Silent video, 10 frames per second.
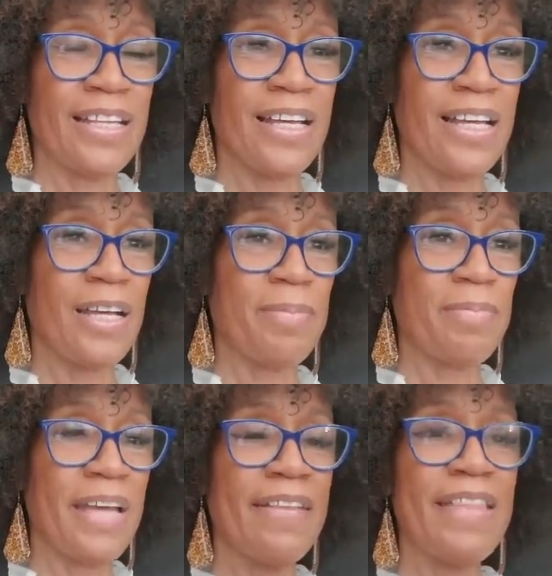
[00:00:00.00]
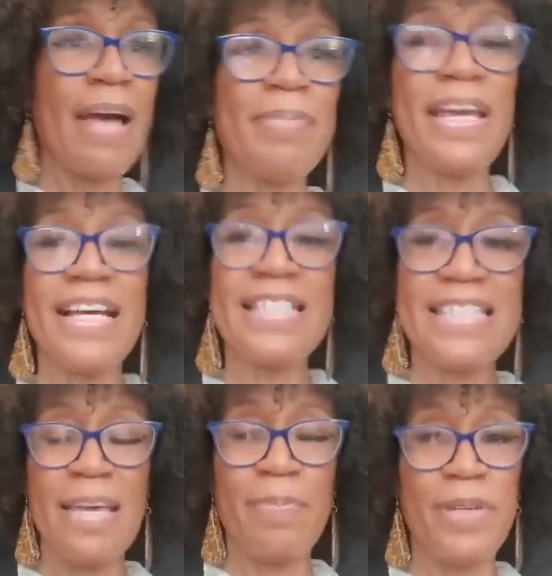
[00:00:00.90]
And that
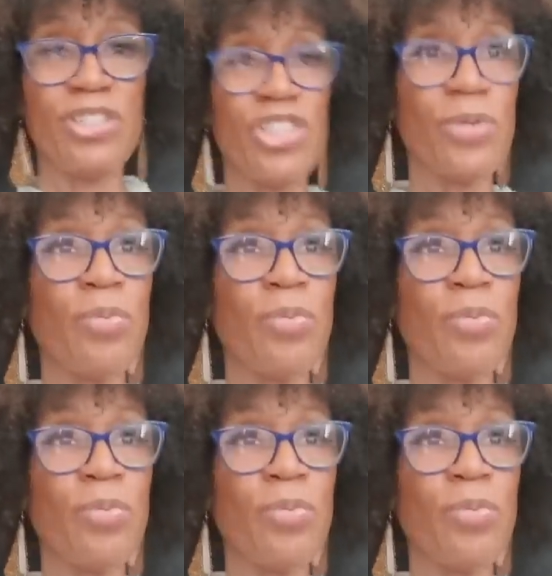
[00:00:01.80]
Beyonce picture